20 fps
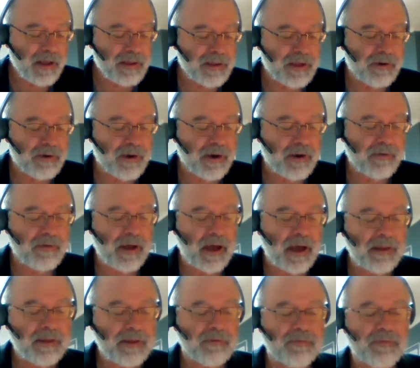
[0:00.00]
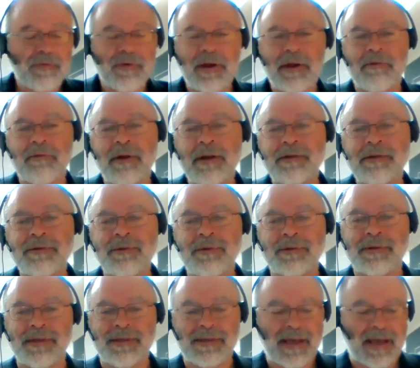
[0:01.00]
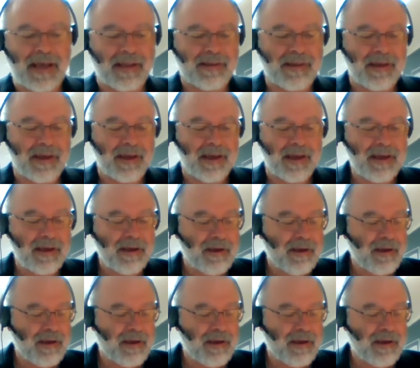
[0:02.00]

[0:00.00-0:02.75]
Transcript: There are other free resources out there,